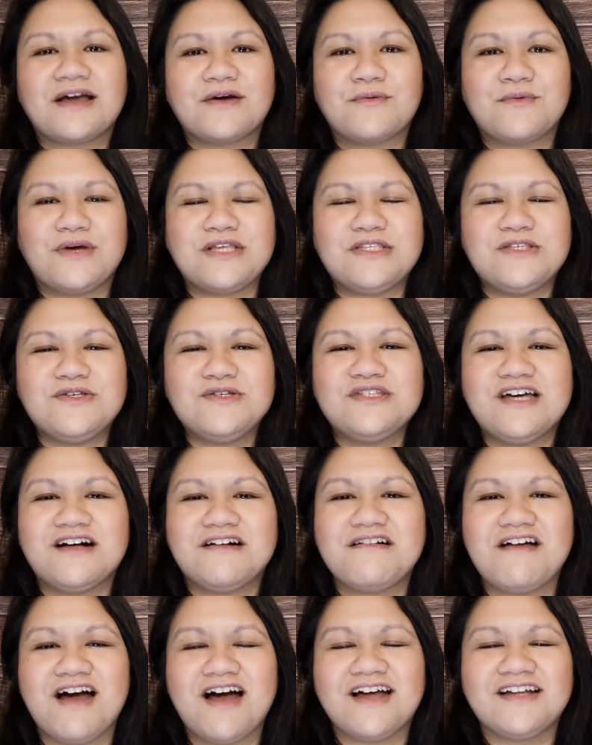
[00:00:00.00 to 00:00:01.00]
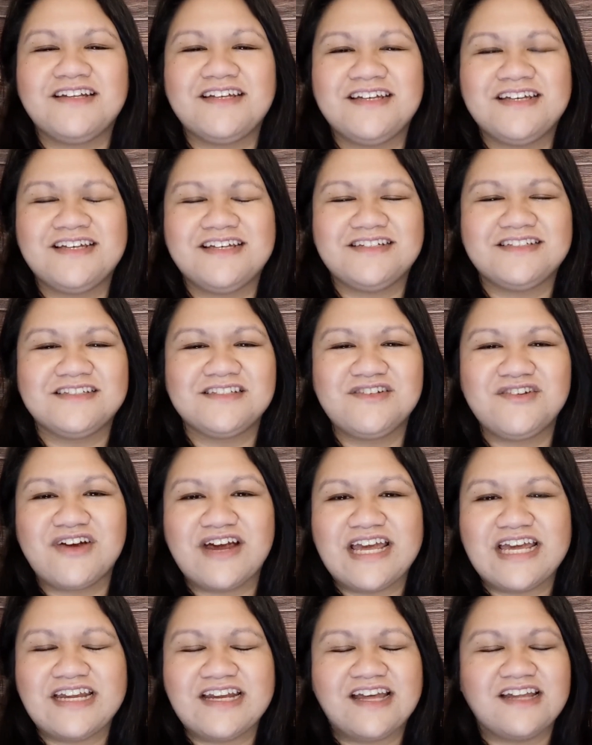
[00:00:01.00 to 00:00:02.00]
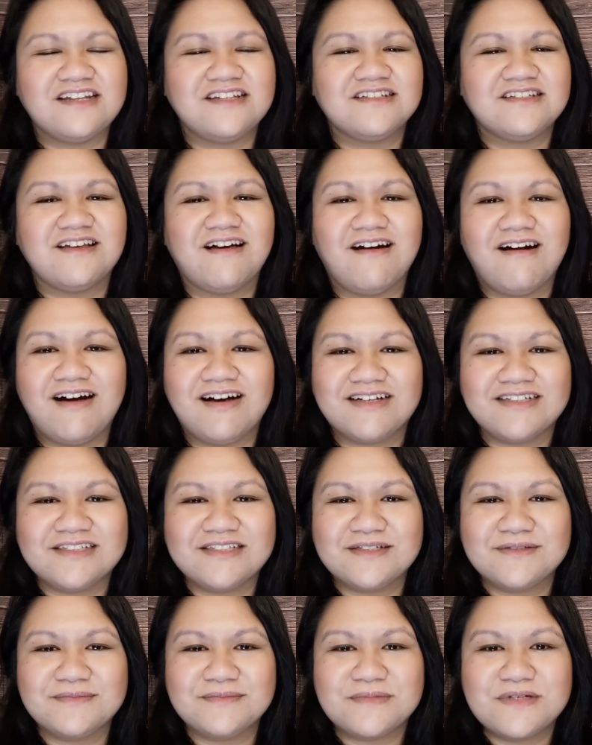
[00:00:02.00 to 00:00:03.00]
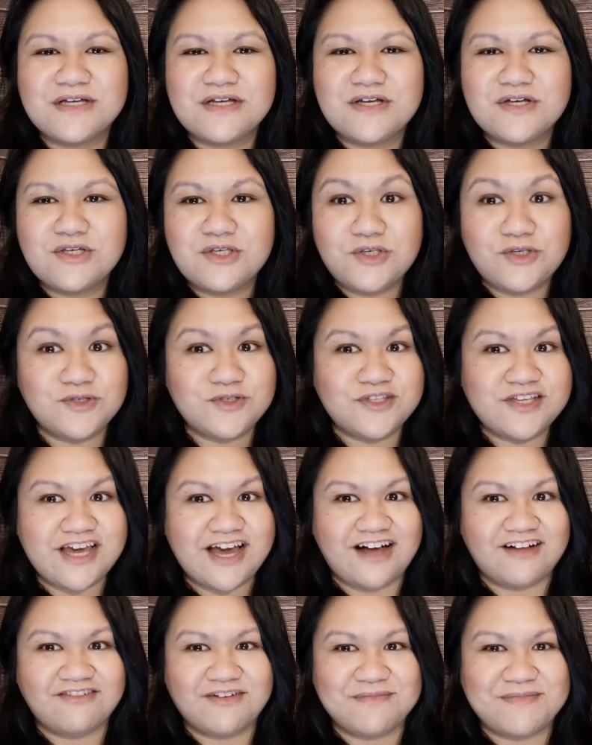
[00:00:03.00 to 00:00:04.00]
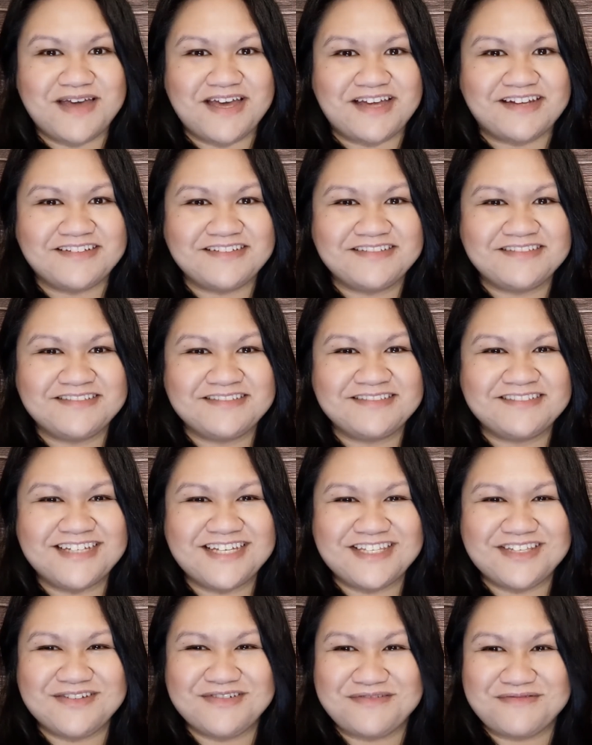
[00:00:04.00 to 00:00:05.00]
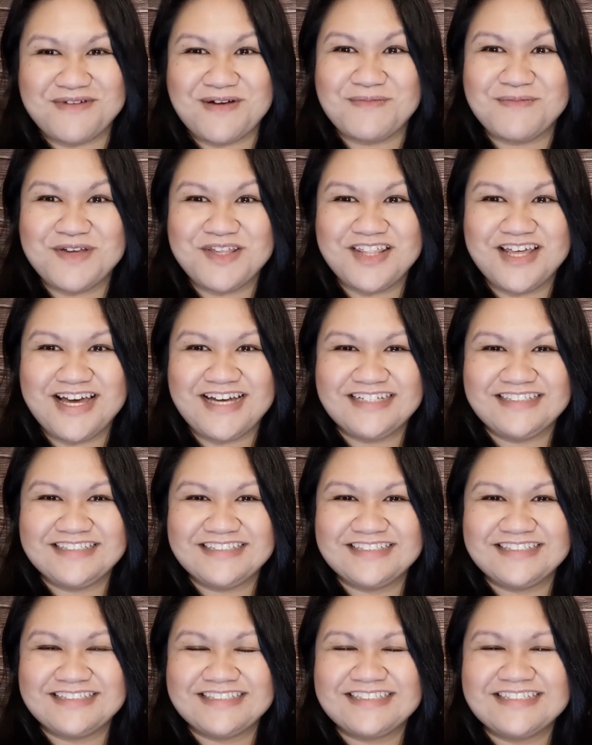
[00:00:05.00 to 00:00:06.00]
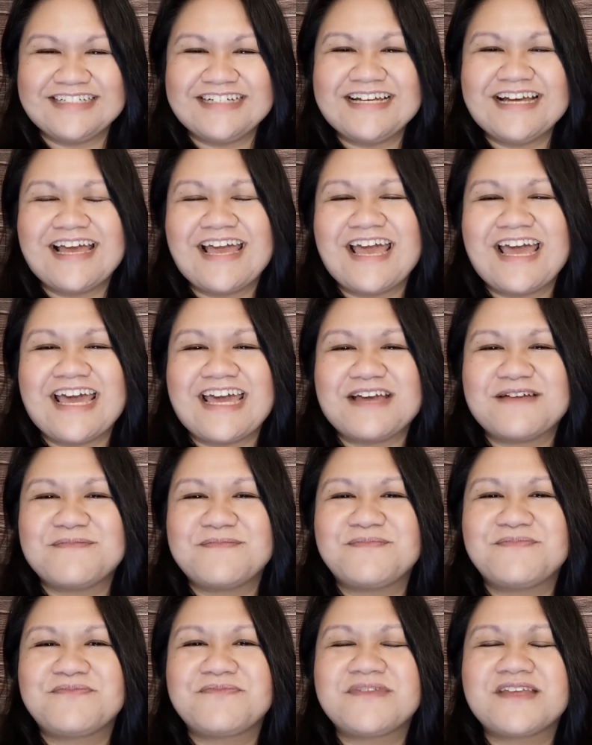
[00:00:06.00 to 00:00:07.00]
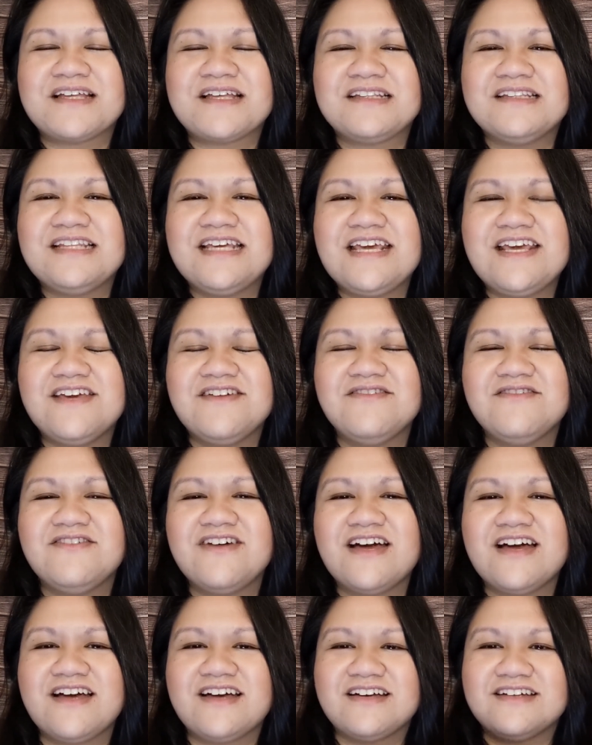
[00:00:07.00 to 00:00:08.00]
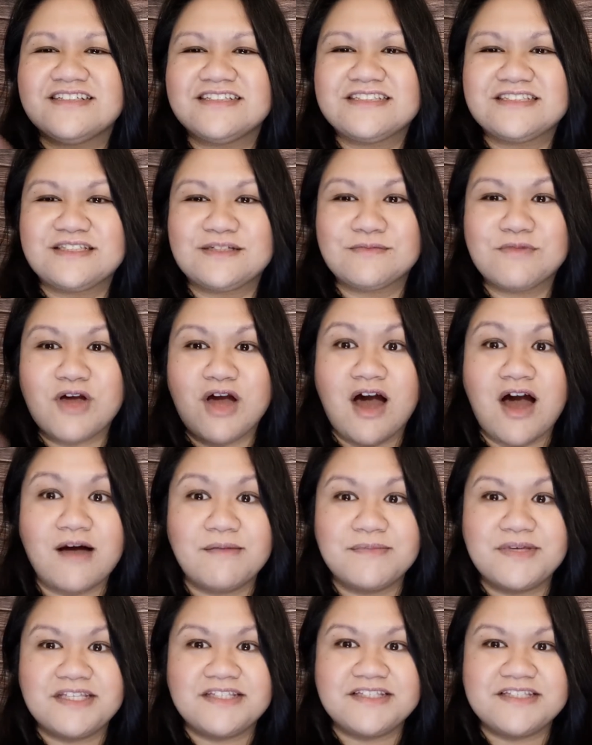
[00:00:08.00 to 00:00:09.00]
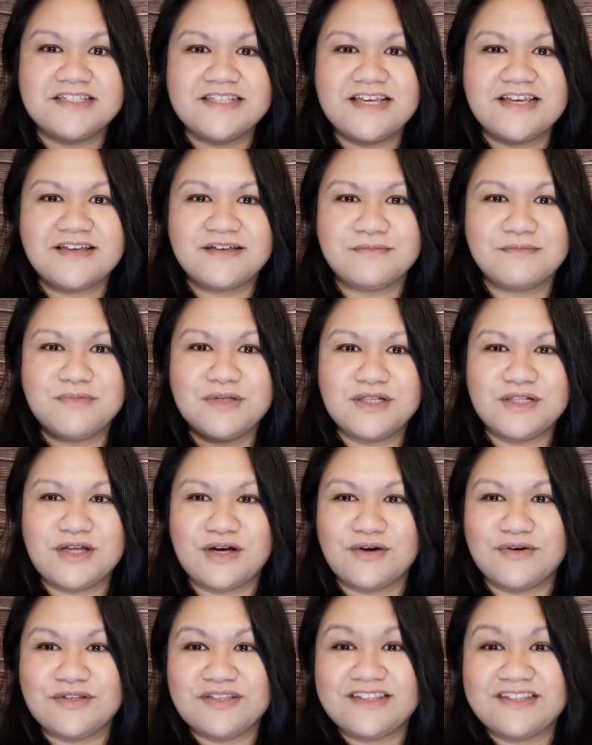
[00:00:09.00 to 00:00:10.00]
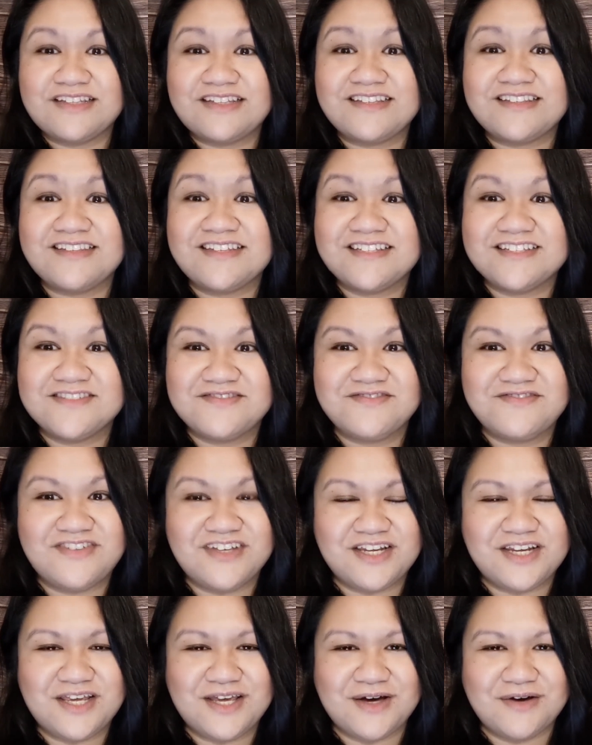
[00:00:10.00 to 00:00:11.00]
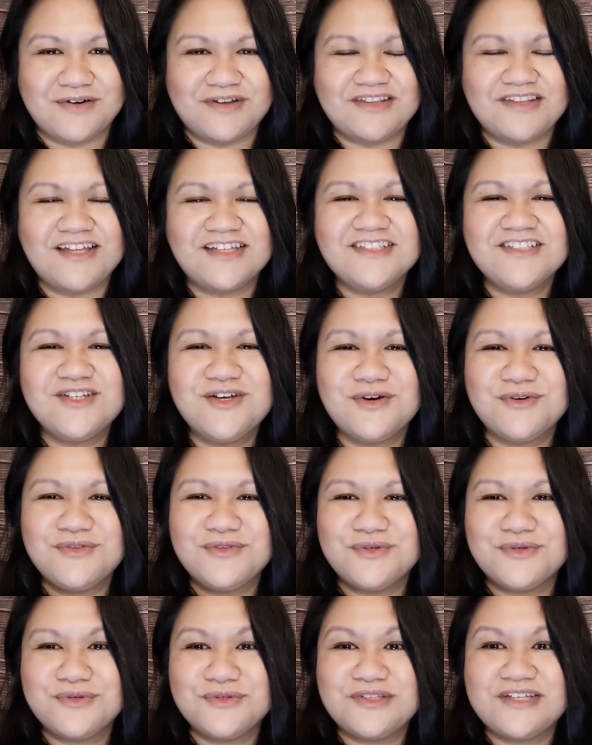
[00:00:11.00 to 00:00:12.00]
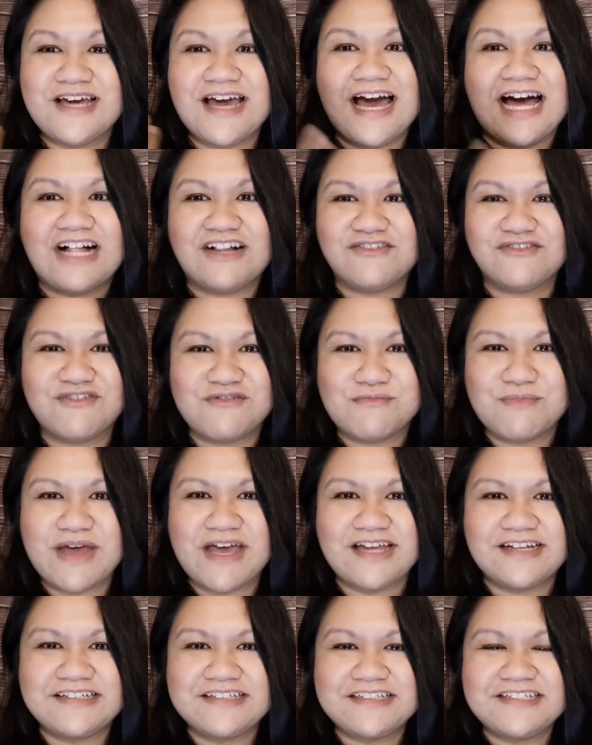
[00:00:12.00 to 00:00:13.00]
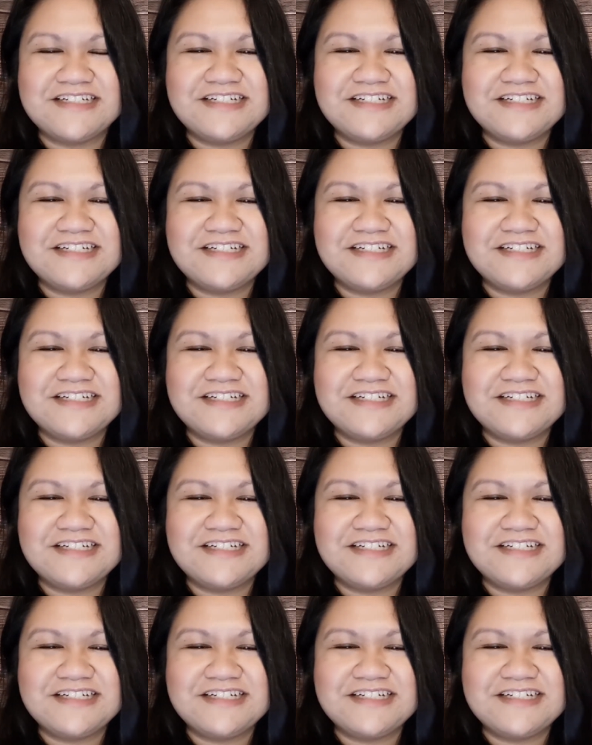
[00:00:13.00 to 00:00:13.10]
when you tell God He's great and He's awesome, use the alphabet. Can you remember that? Hey, leave some comments below in, in this video and let's go through the alphabet.